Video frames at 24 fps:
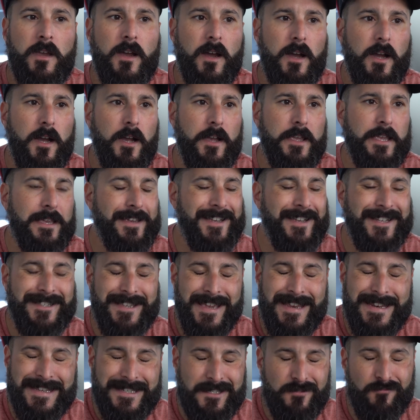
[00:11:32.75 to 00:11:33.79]
It
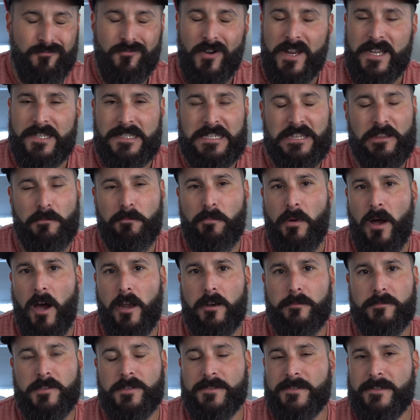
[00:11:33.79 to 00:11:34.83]
is a race to the
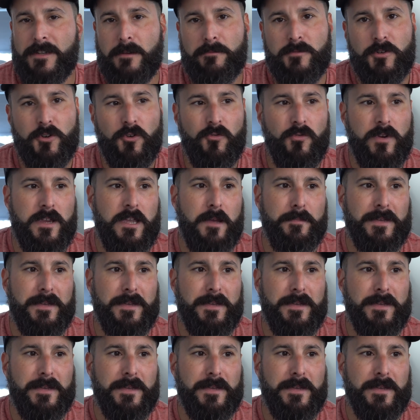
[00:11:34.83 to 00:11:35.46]
bottom to some degree.